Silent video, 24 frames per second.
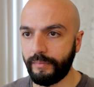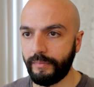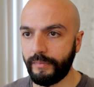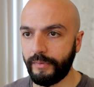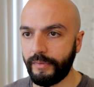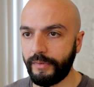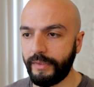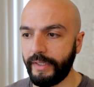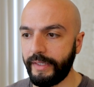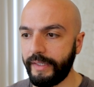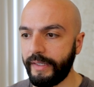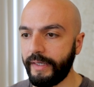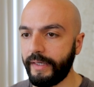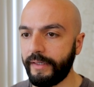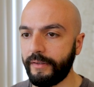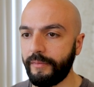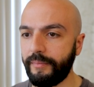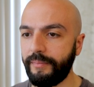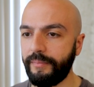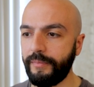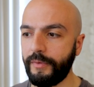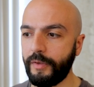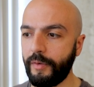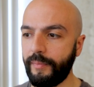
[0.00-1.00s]
Okay, got to
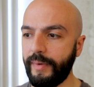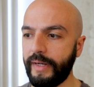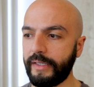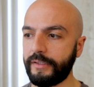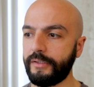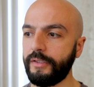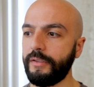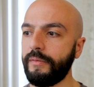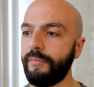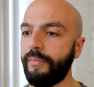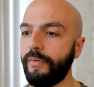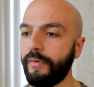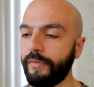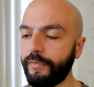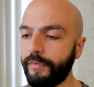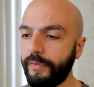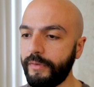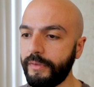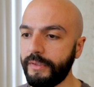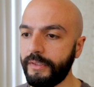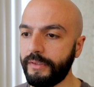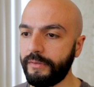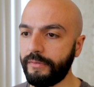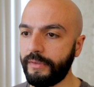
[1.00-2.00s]
go back to a
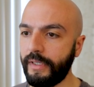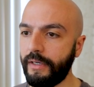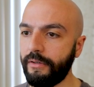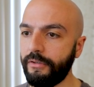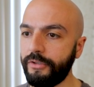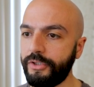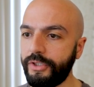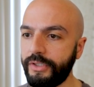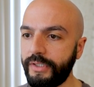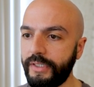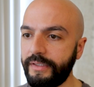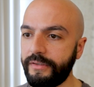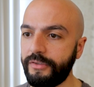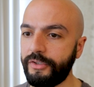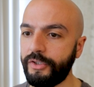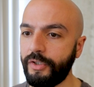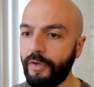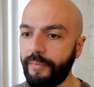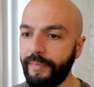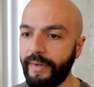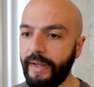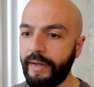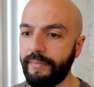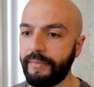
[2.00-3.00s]
portfolio. Now, it should show
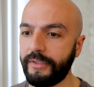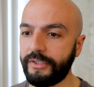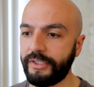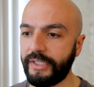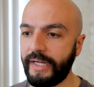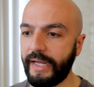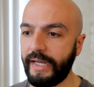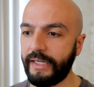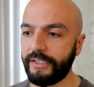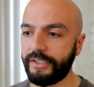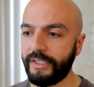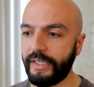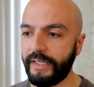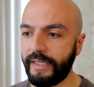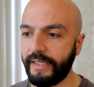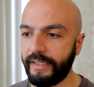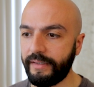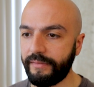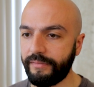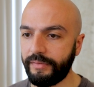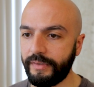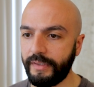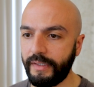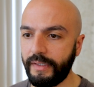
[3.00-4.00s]
me how much cash I
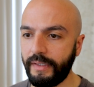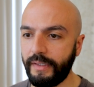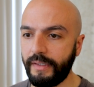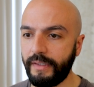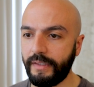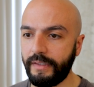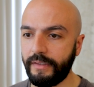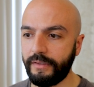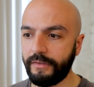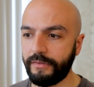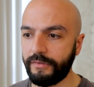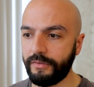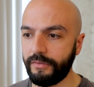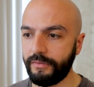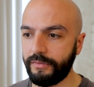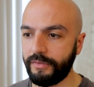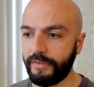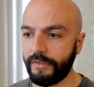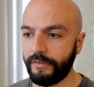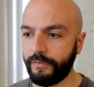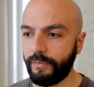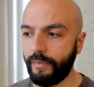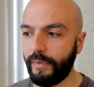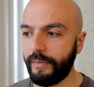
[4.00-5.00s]
have. So it
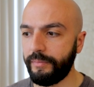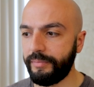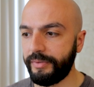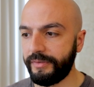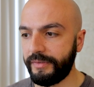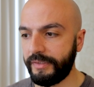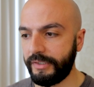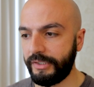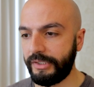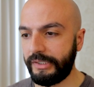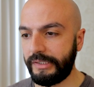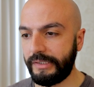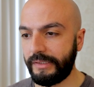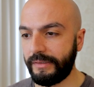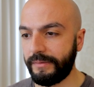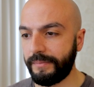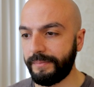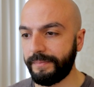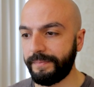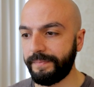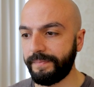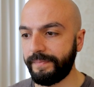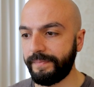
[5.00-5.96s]
says one position.